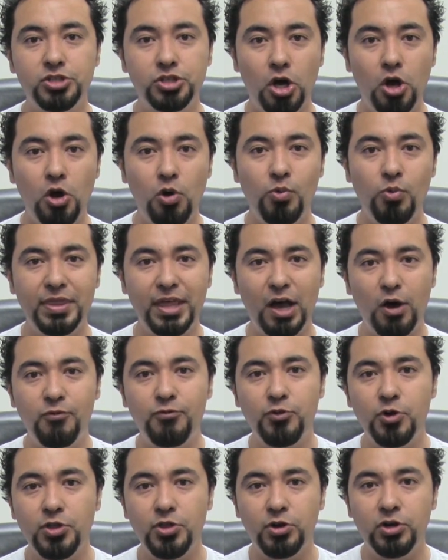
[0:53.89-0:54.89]
So
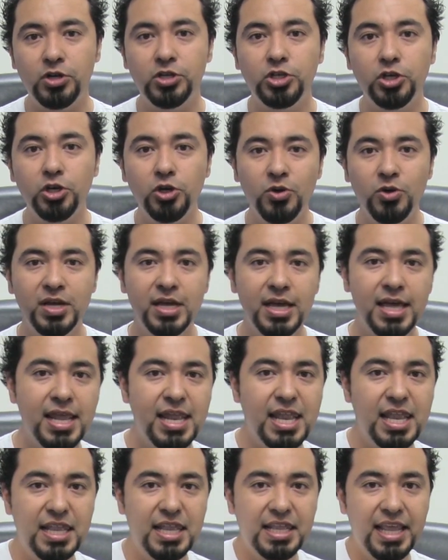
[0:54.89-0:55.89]
without further ado,
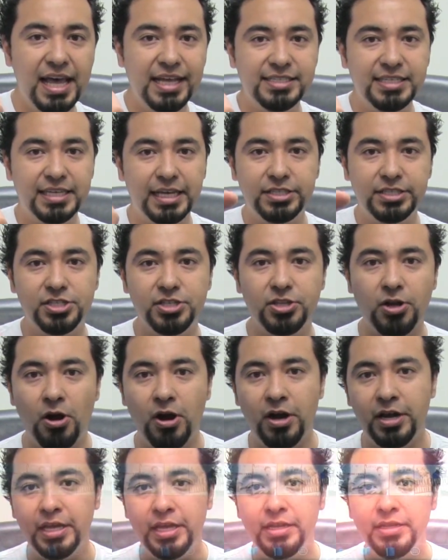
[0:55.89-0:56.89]
let's get
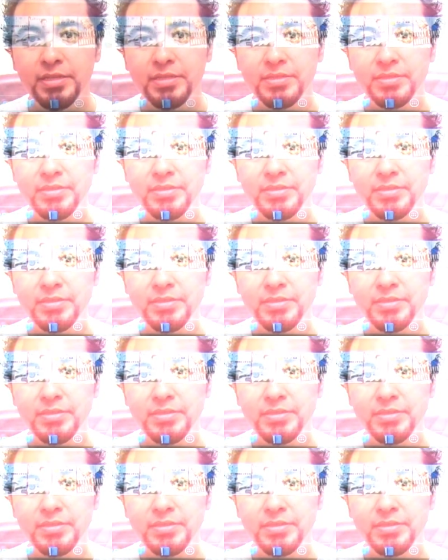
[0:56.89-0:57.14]
started.